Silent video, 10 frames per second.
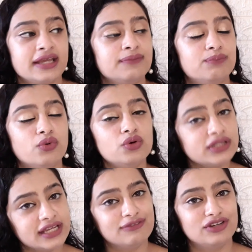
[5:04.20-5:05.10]
in both
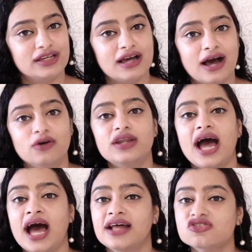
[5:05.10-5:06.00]
evening gown
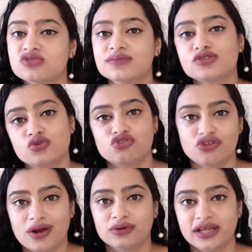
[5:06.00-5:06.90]
and swimsuit
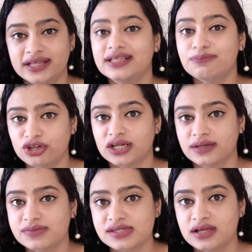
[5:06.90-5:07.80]
round in the
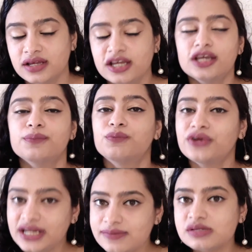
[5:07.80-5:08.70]
prelims.
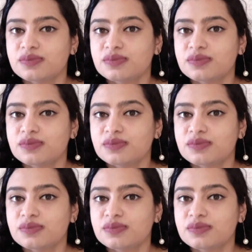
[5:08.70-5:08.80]
Prelims